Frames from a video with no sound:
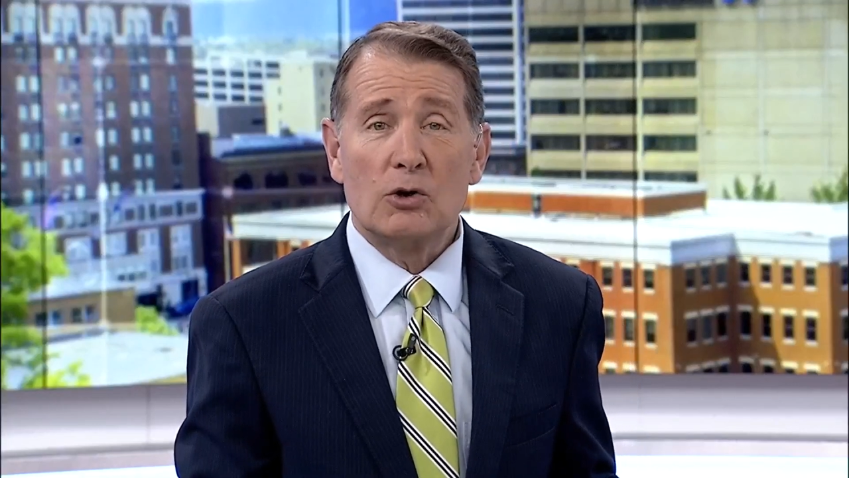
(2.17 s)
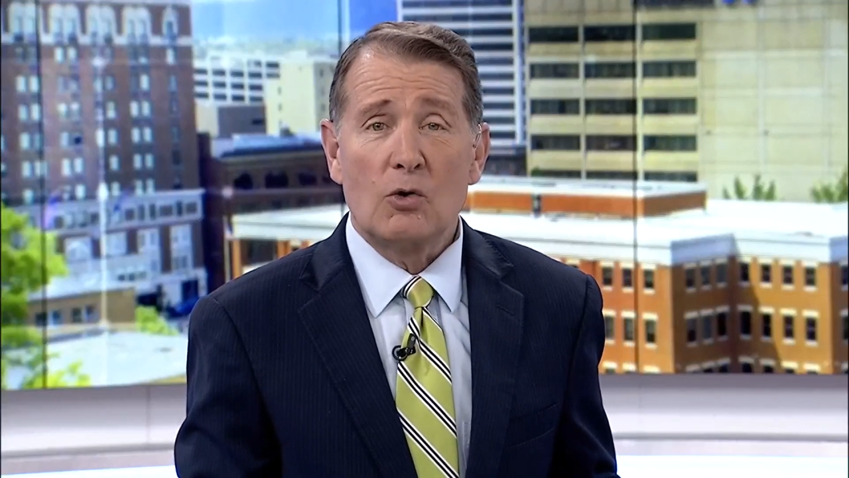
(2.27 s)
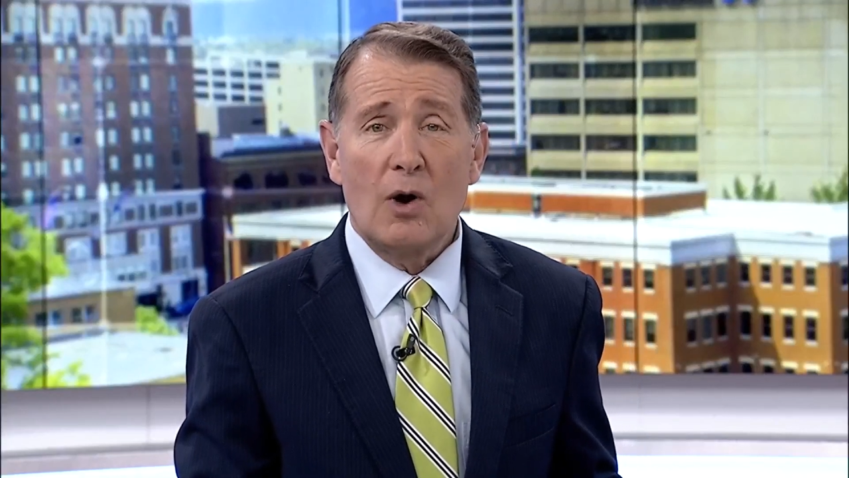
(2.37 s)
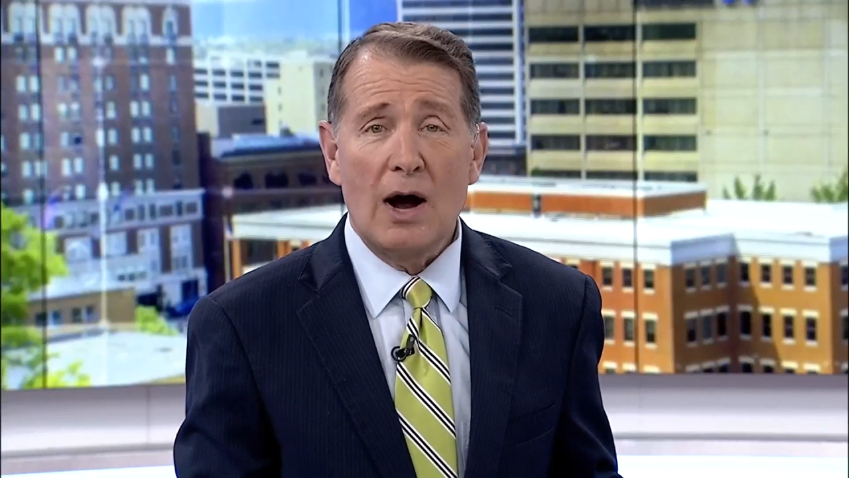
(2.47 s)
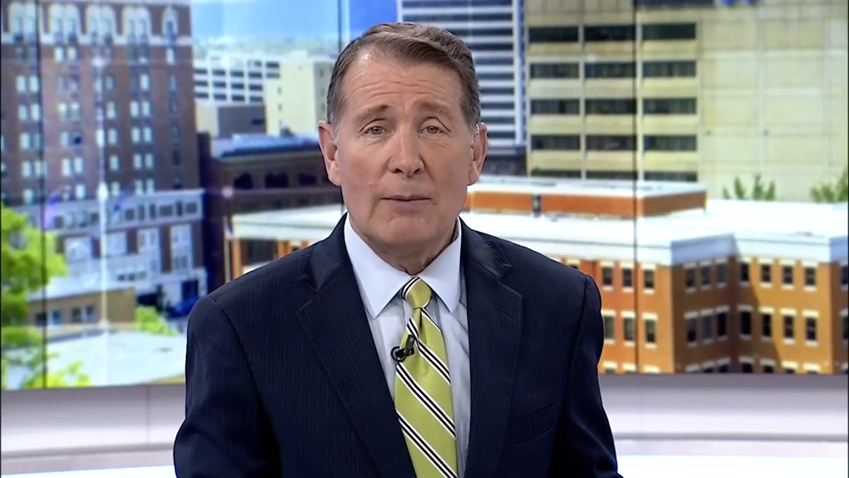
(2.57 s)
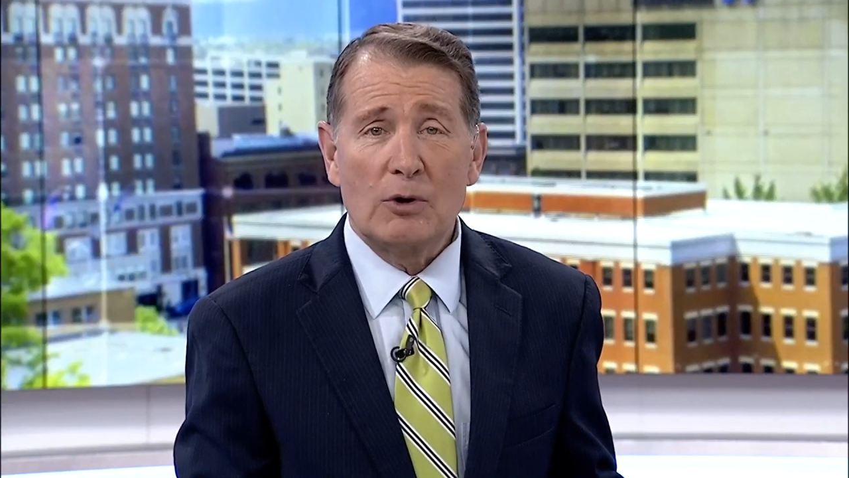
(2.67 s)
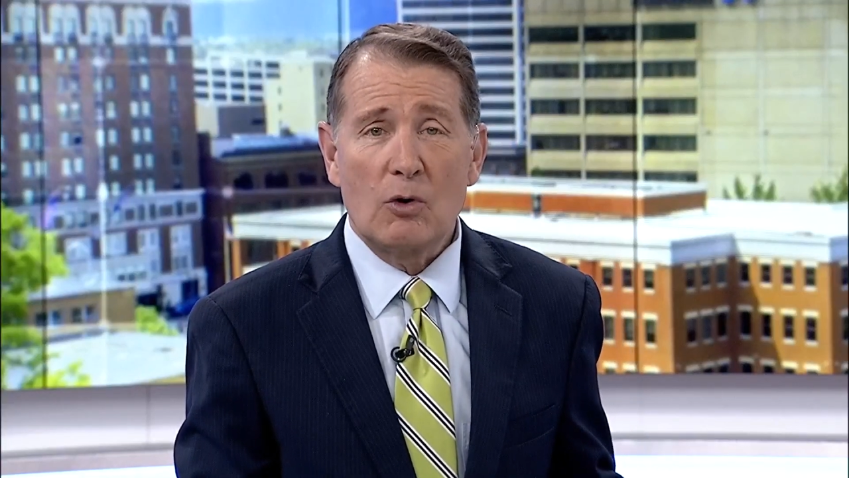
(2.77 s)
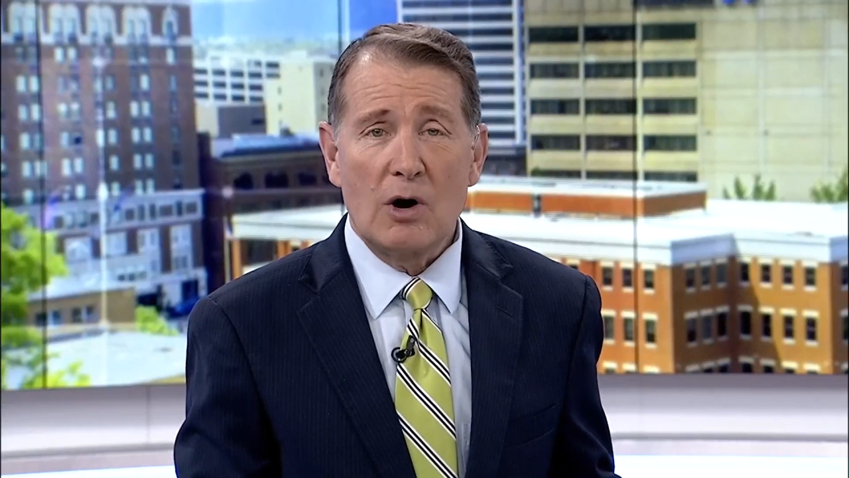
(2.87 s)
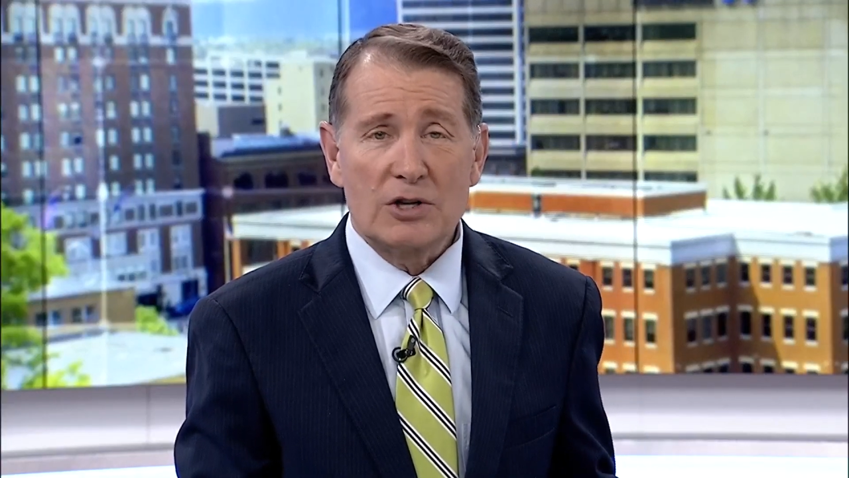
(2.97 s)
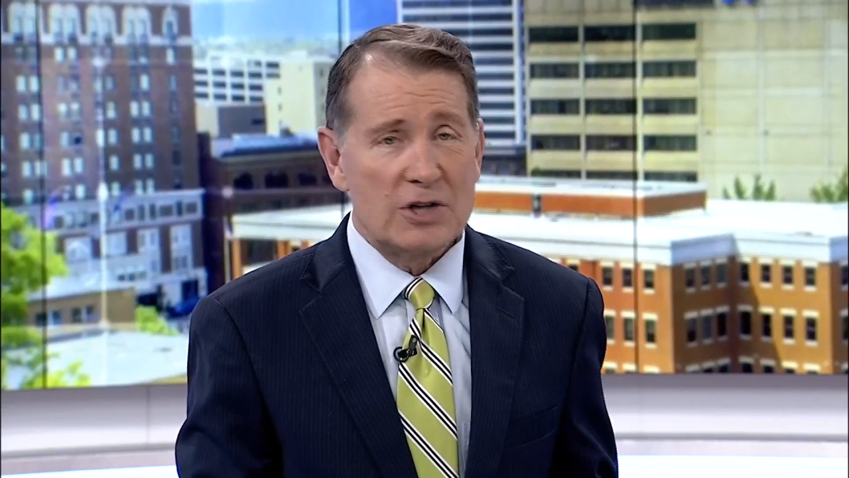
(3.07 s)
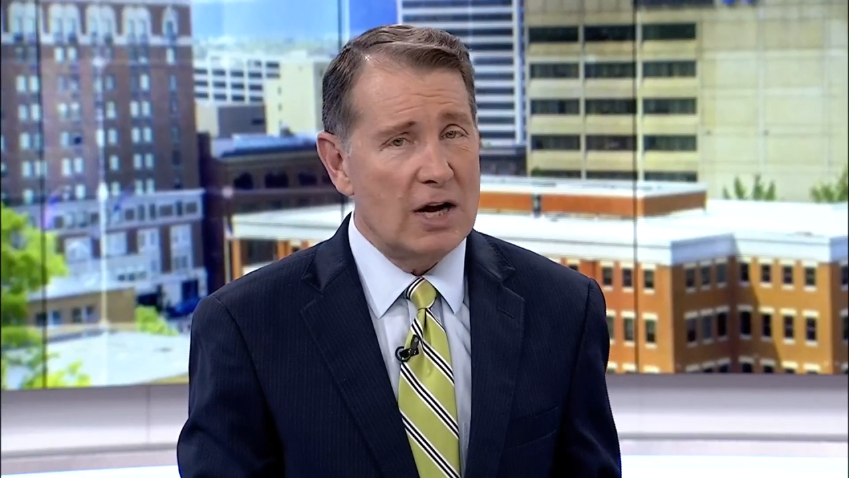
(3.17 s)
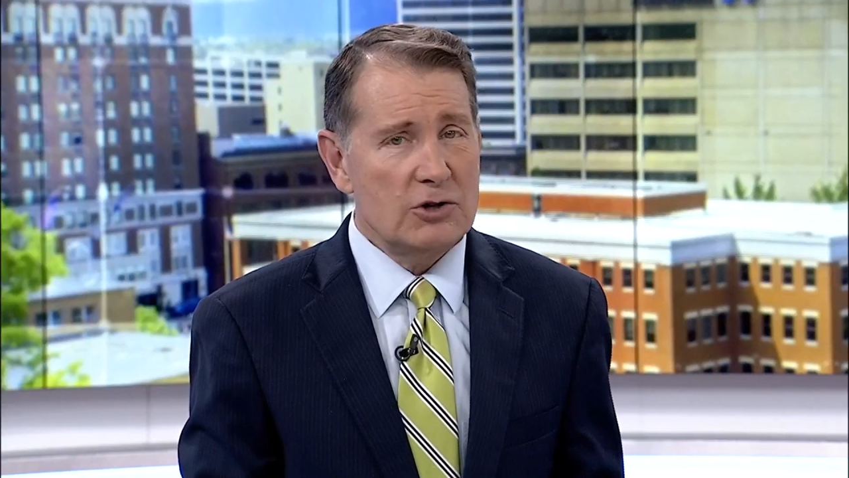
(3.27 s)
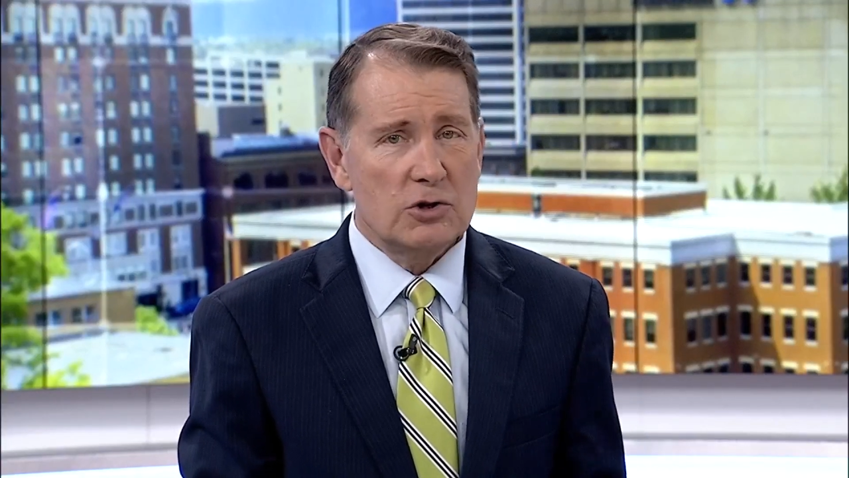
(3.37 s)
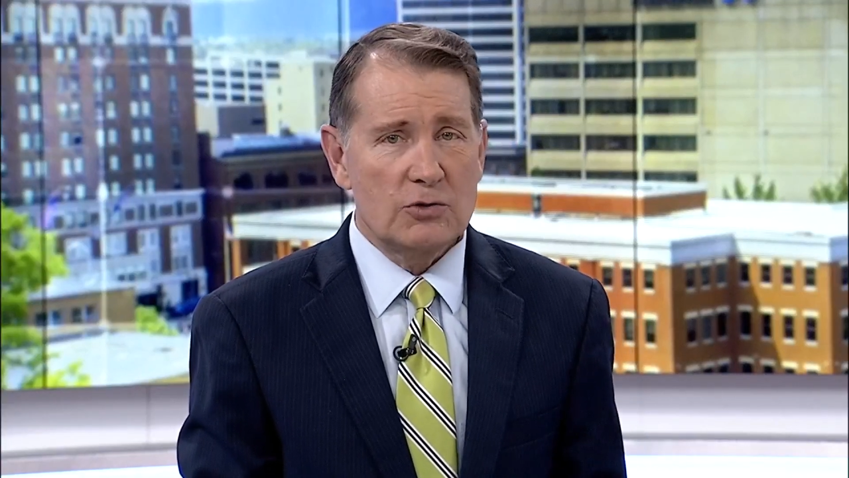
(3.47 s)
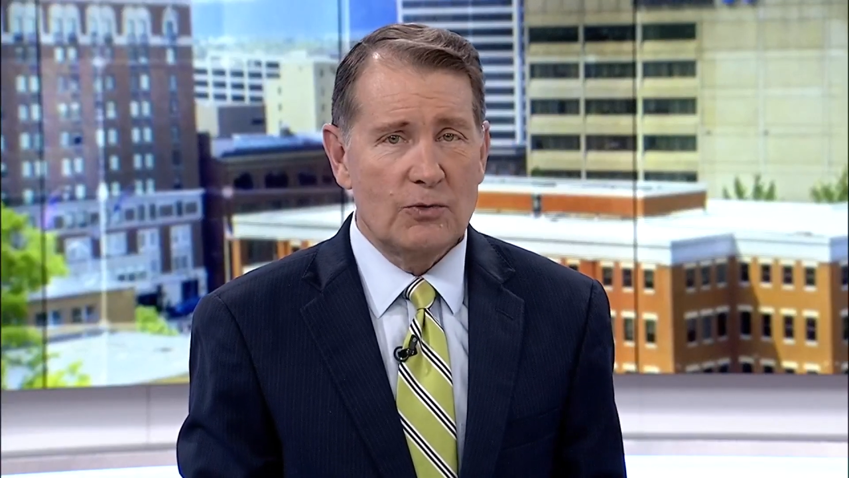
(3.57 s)
crime across not
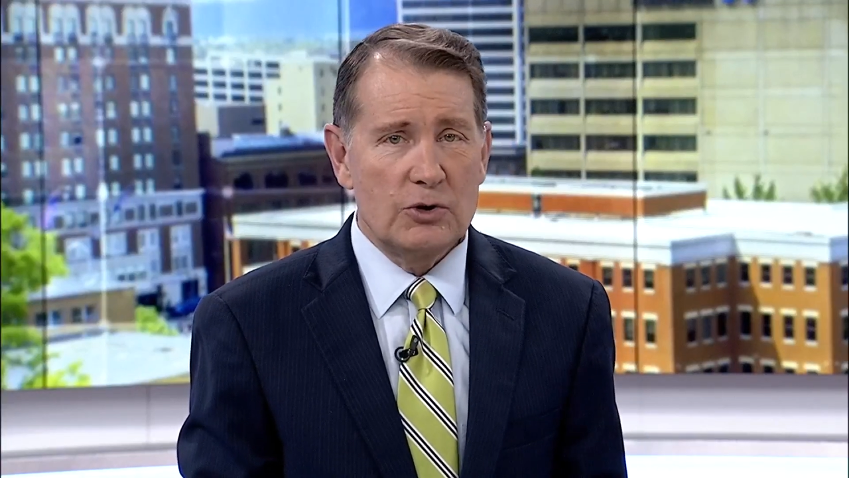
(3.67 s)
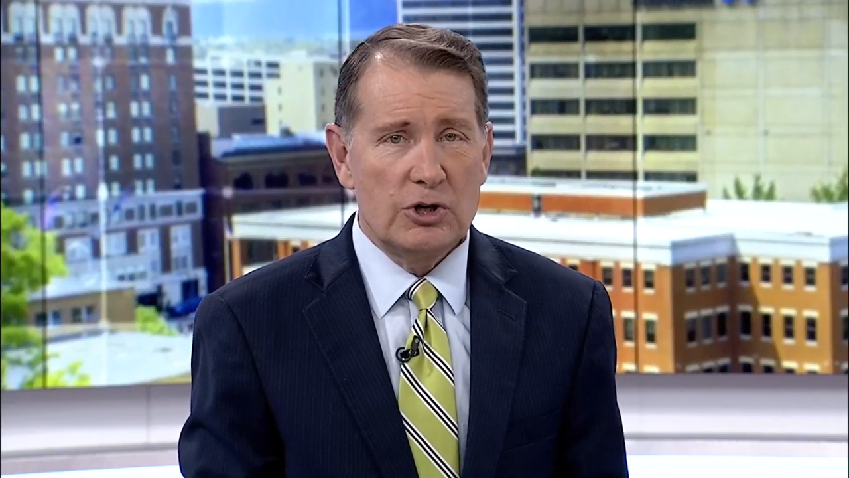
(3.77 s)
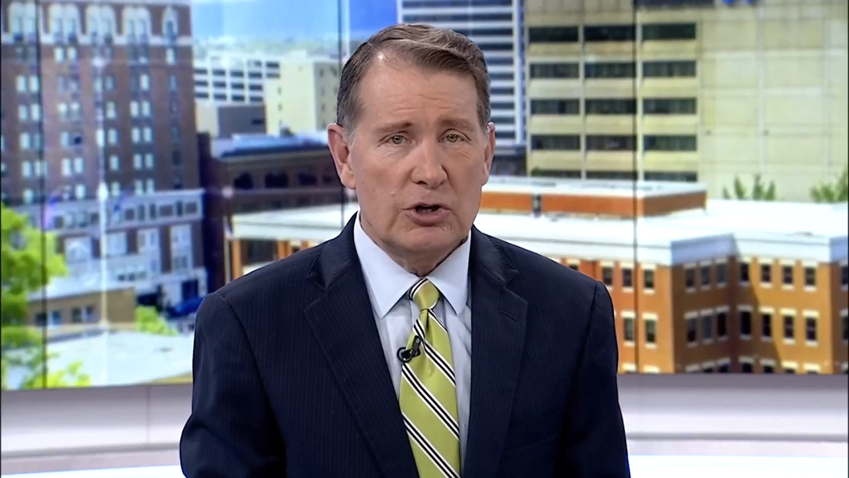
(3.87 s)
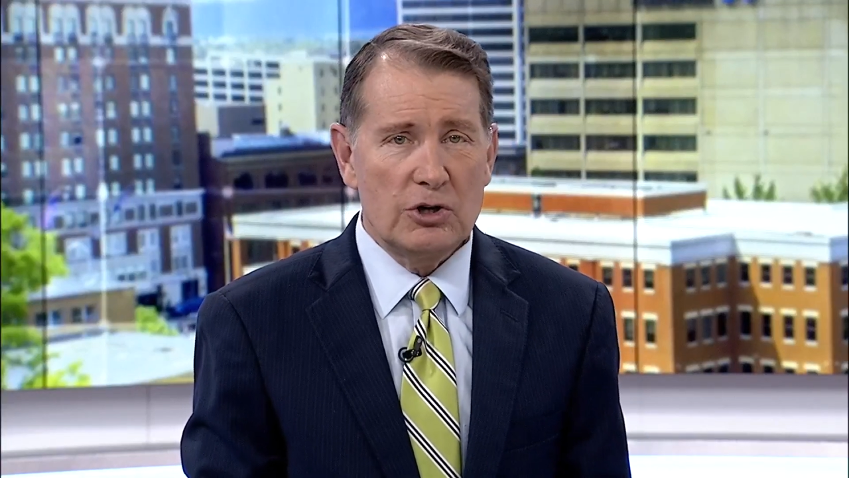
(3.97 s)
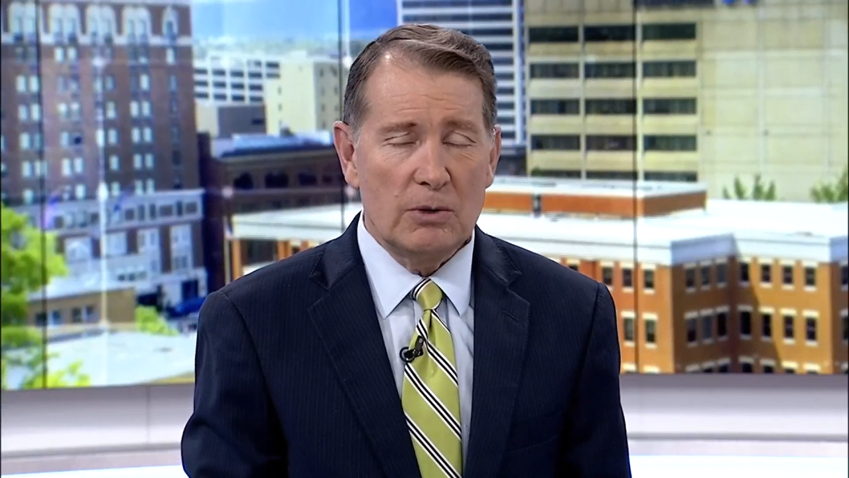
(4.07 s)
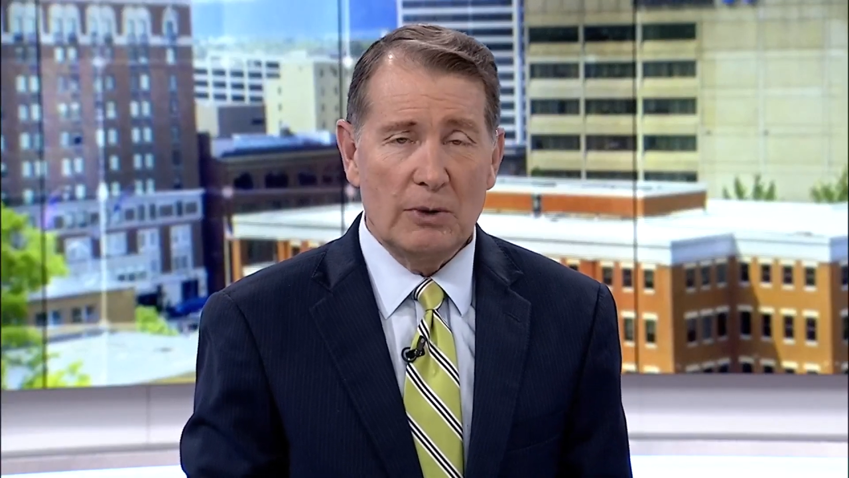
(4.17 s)
just Virginia,